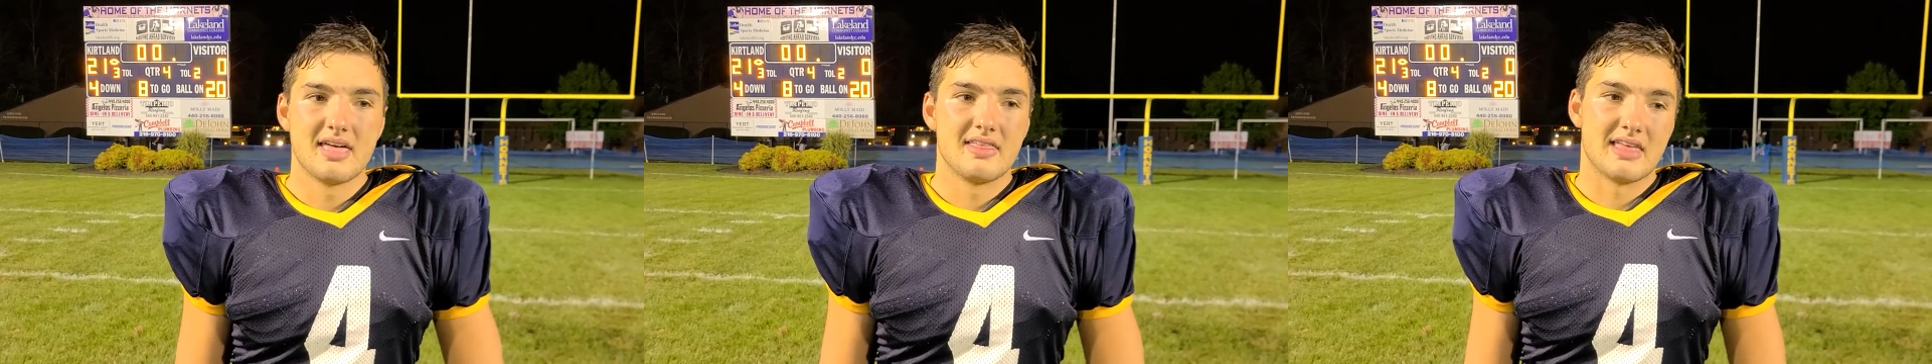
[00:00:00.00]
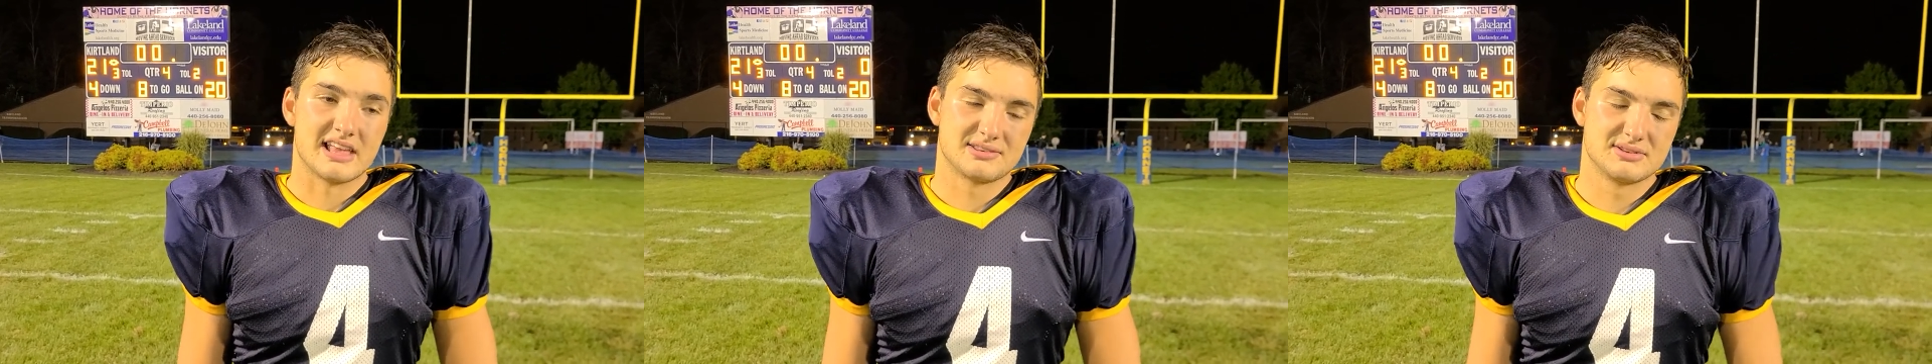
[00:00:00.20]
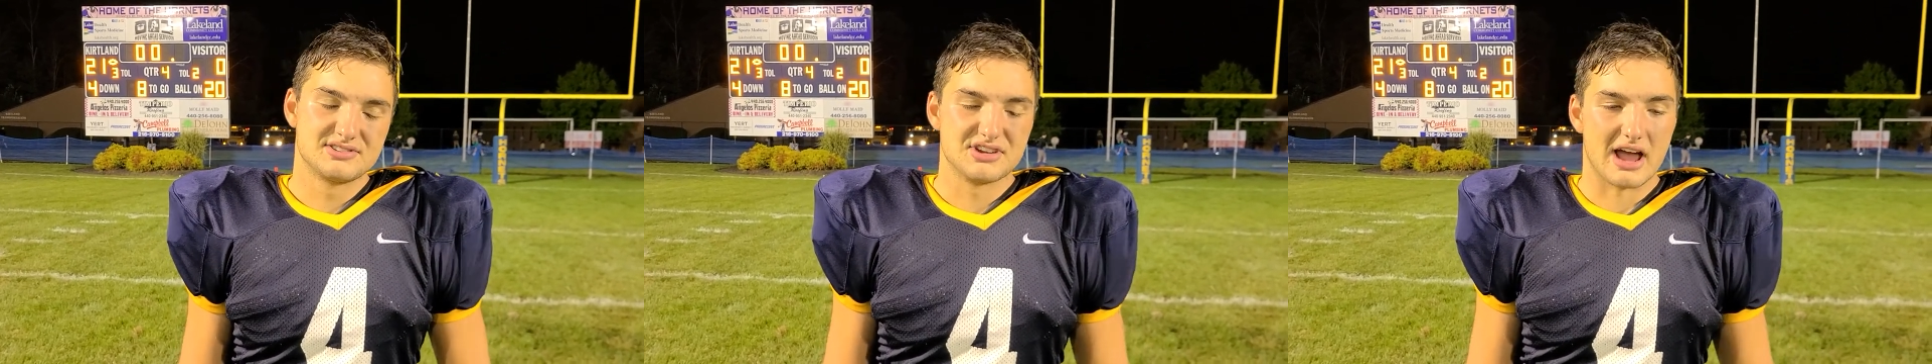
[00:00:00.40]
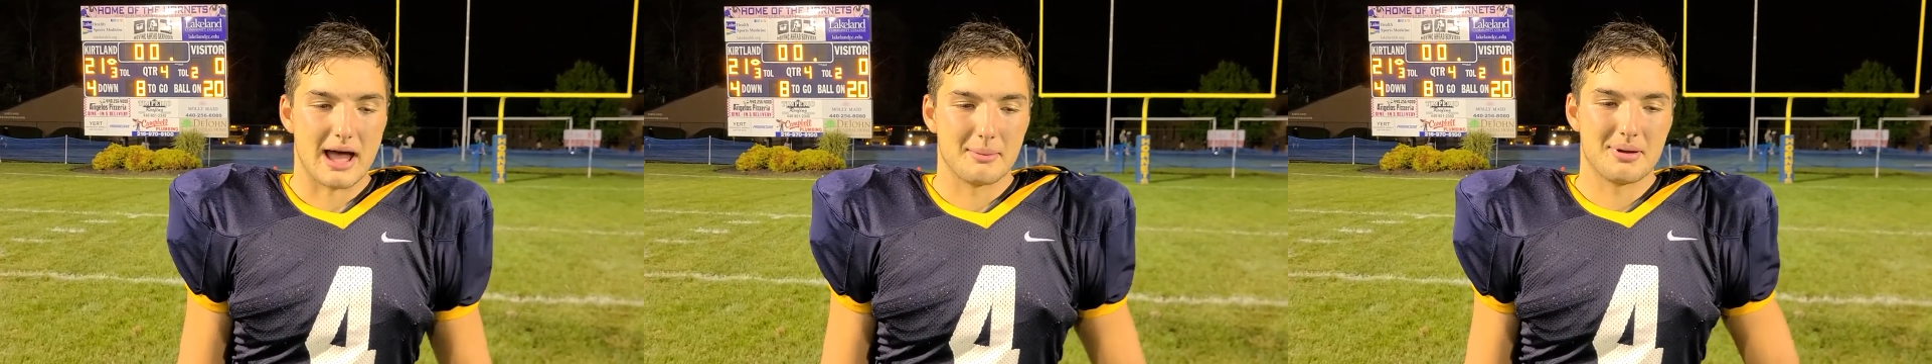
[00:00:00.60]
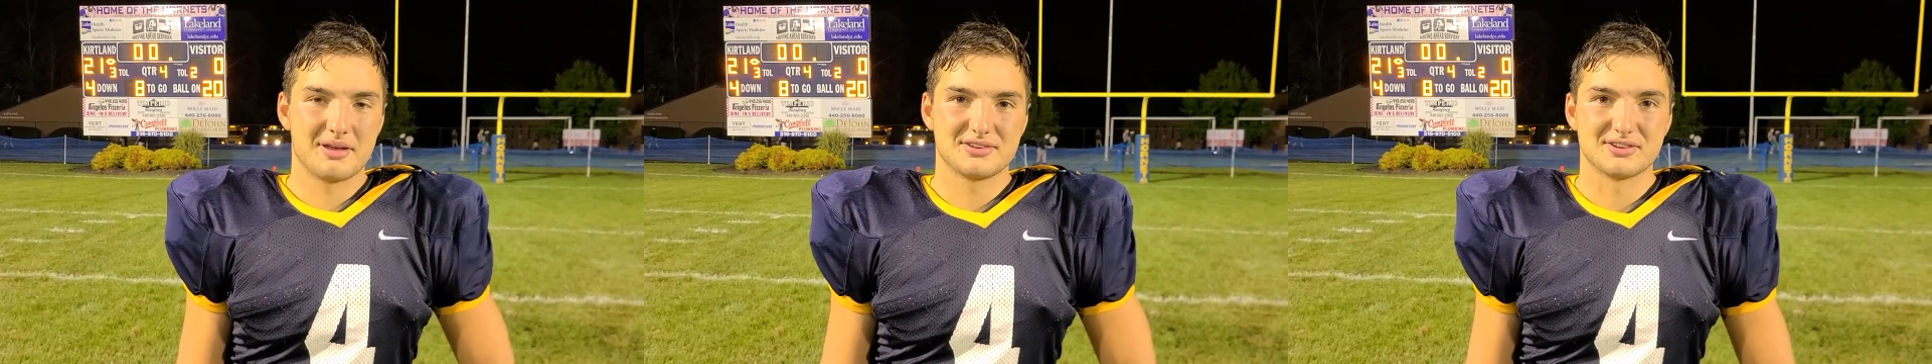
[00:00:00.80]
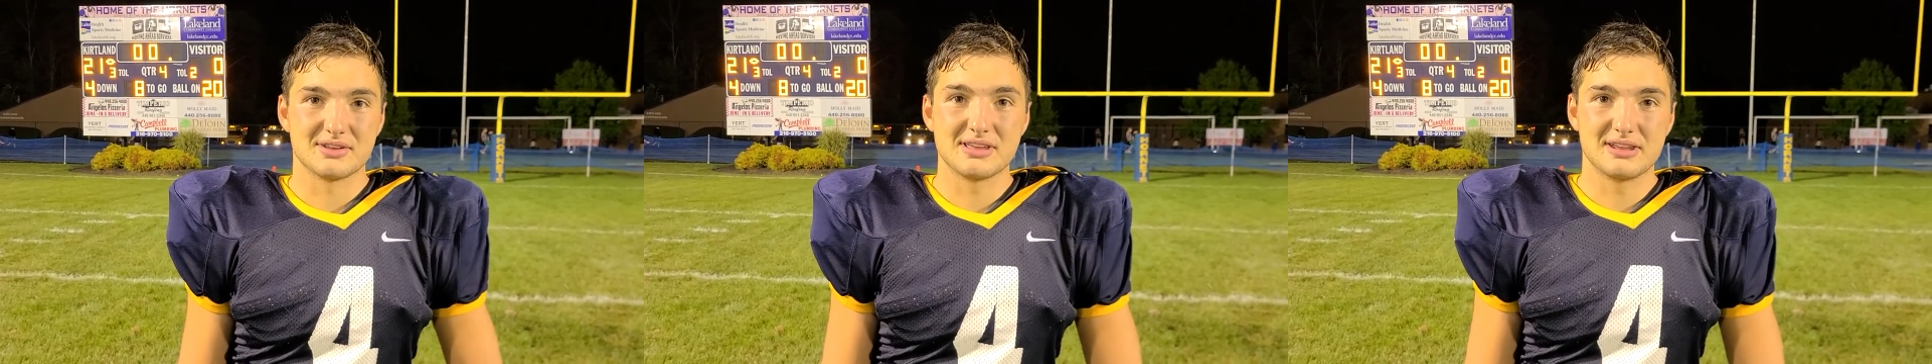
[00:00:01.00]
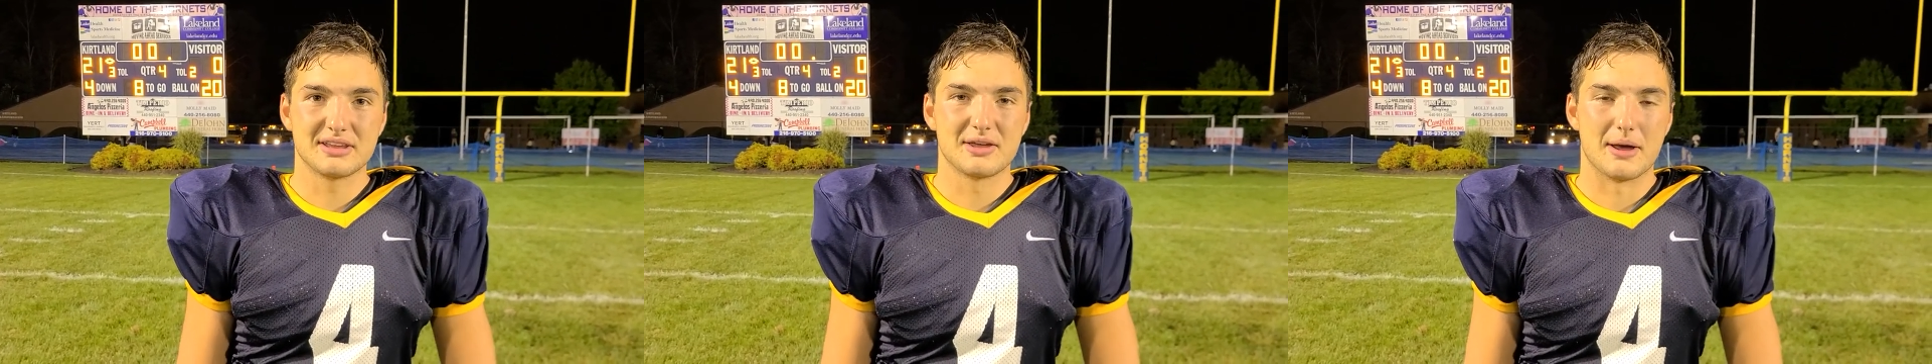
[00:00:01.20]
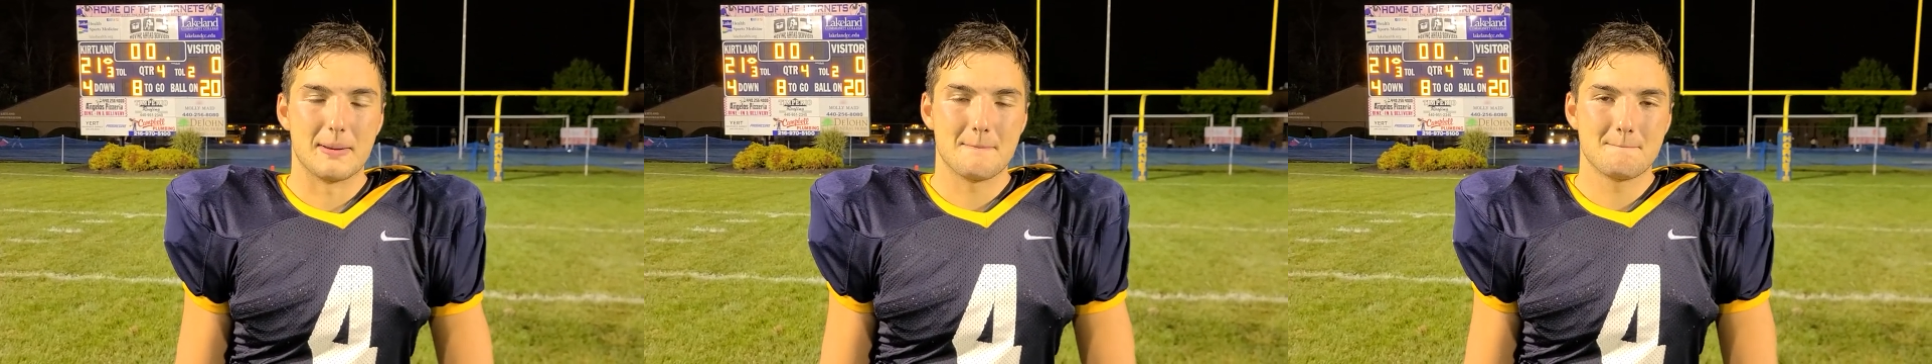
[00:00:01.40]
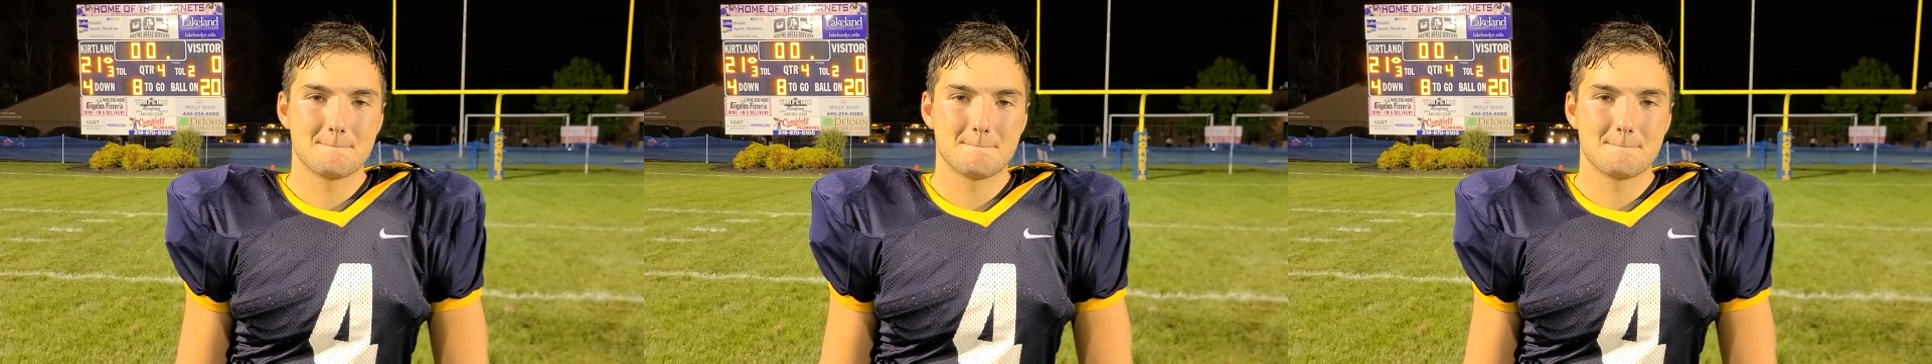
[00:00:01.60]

That's his job, so he did good.